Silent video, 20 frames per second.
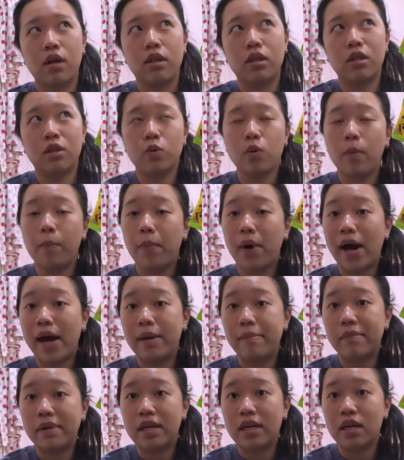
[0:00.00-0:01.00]
this will buy
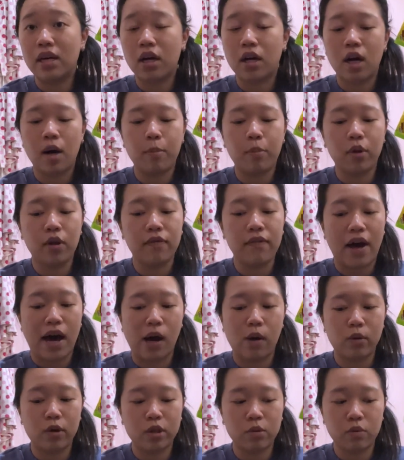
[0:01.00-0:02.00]
me a couple of
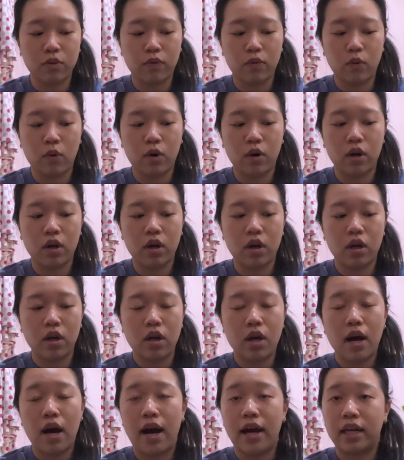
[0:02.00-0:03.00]
hours before
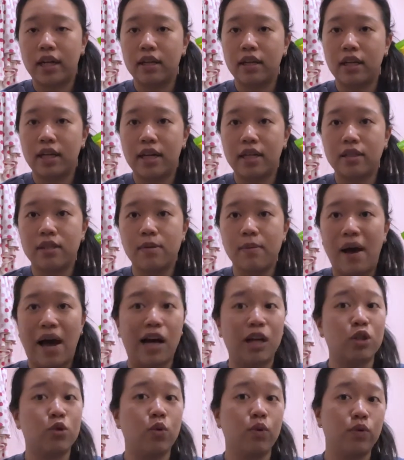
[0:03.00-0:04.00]
I can get some
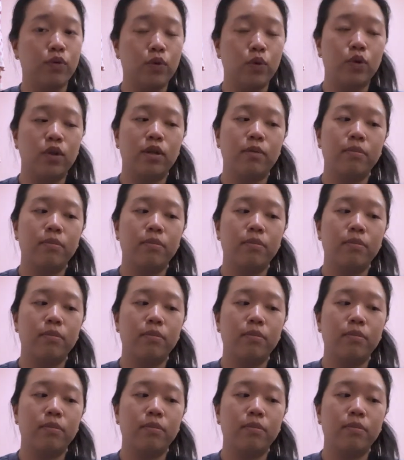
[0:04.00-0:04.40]
actual food in